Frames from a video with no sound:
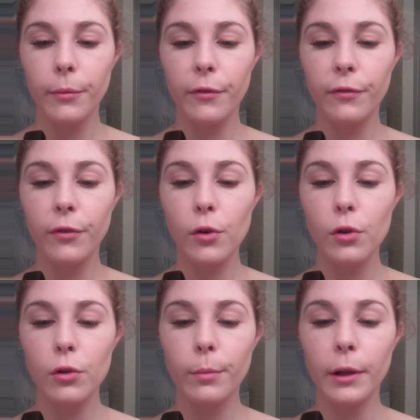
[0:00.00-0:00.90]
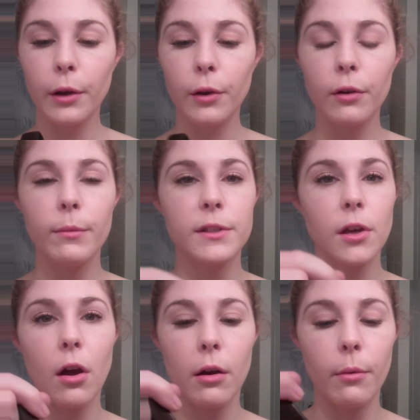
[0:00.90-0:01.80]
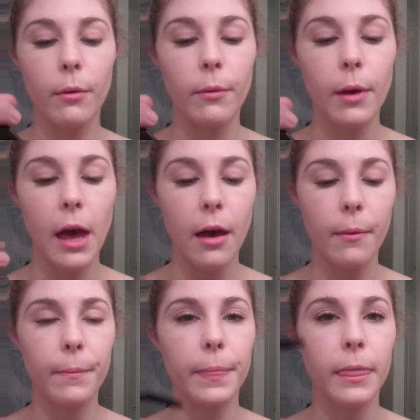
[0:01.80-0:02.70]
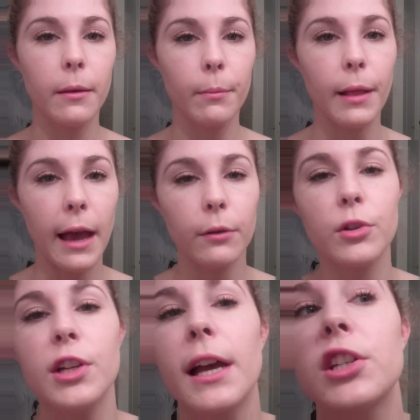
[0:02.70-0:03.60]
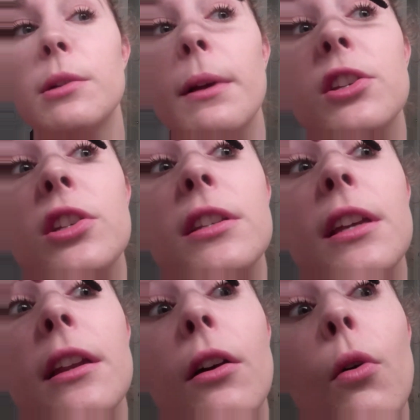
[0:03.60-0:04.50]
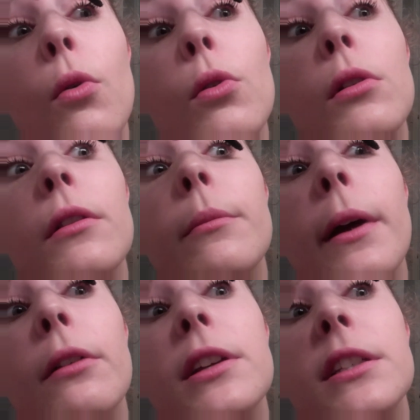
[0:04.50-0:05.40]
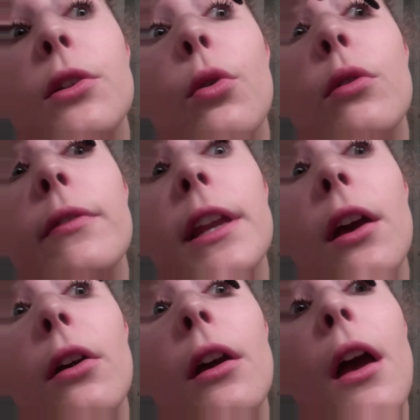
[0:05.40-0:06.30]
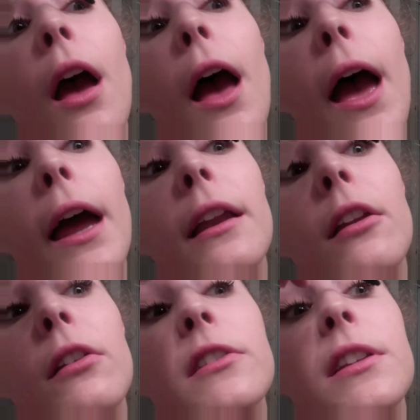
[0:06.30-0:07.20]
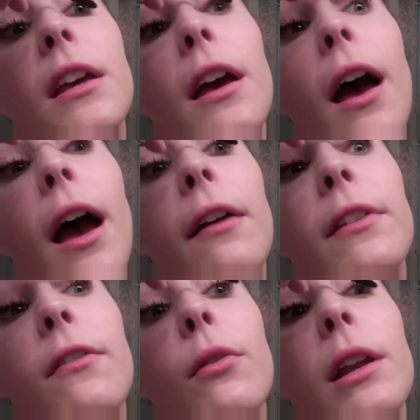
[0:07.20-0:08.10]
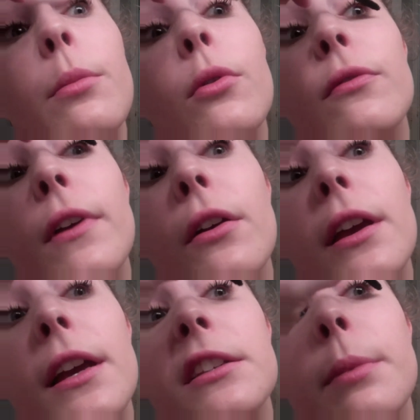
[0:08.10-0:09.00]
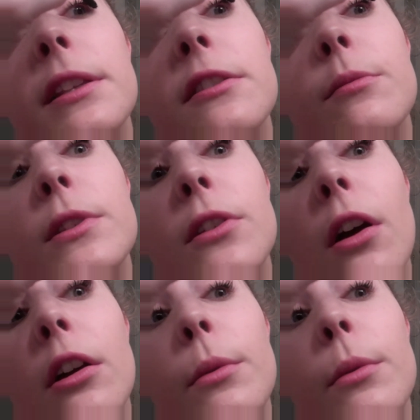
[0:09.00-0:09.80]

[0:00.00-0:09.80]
Full Blown Mascara Black, which I actually mentioned in my recent haul video, and I've never really bought very expensive mascara